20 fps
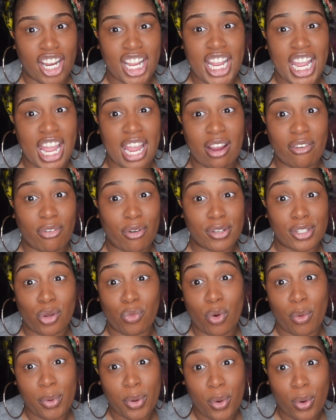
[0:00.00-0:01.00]
here for us. So
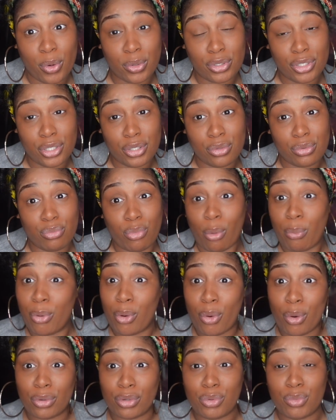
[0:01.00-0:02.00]
what we gonna do? We
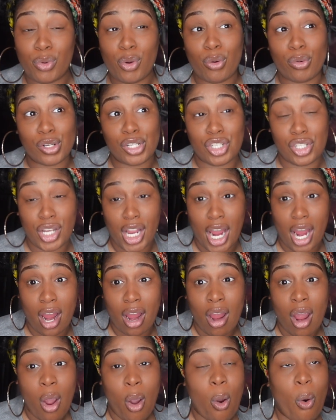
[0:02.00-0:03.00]
gonna
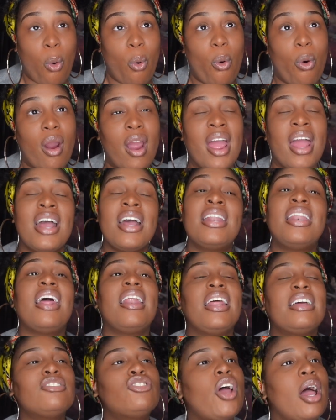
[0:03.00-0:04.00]
share Or
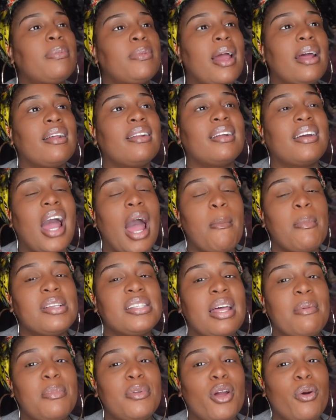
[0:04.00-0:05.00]
drop down in the comments,
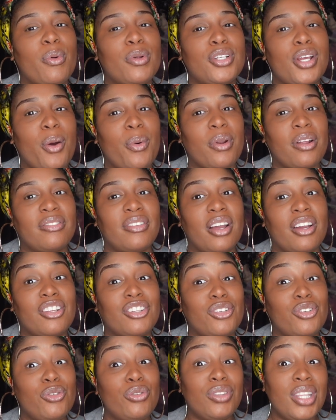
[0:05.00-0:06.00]
let me know what y'all would have done.
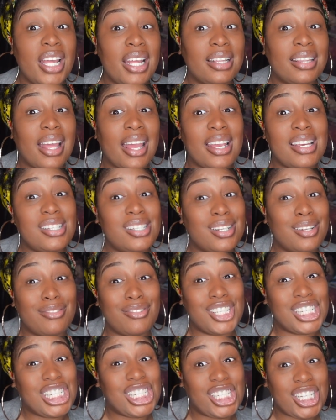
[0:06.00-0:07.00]
You think that he should have
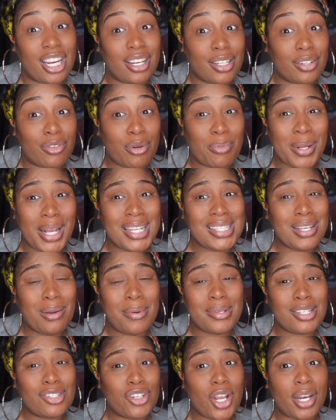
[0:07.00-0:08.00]
just shared the room because he
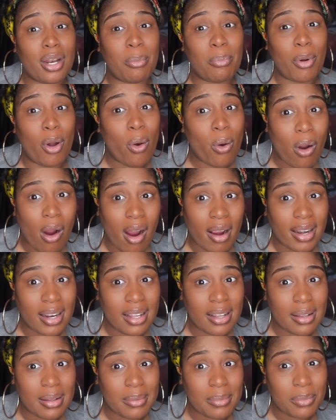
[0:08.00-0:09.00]
wasn't trying to bogart
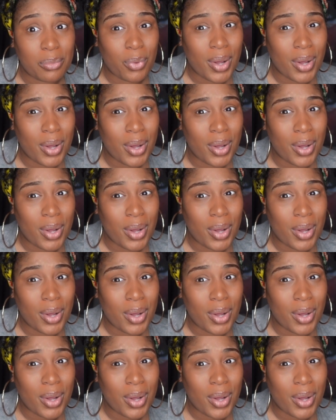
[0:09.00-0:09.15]
him,